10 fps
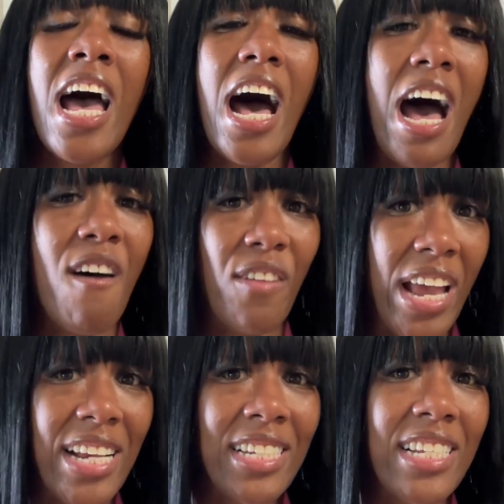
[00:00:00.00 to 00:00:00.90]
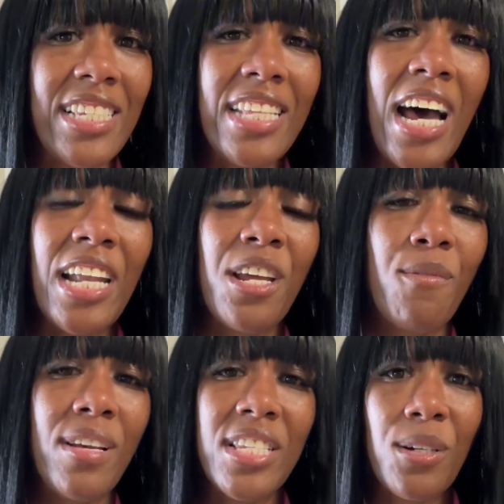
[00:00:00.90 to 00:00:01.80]
I've actually styled it
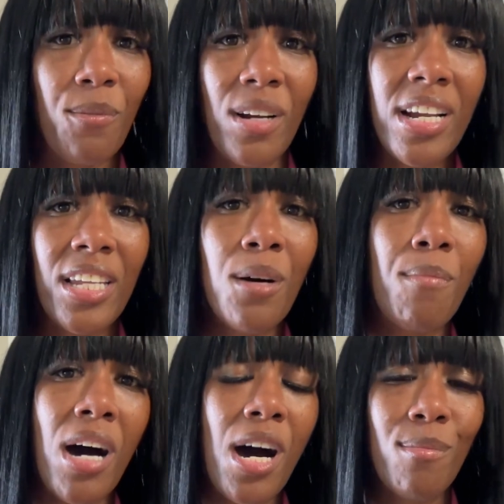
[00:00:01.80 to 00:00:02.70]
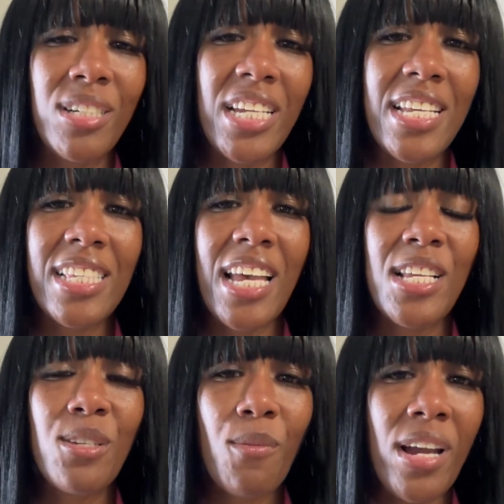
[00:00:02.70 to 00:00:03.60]
with some regular mom jeans
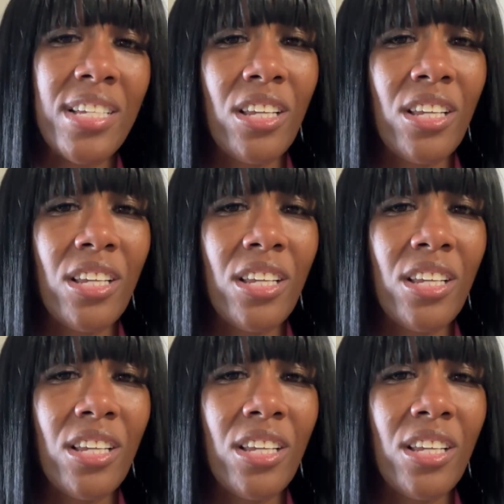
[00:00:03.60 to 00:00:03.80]
as well.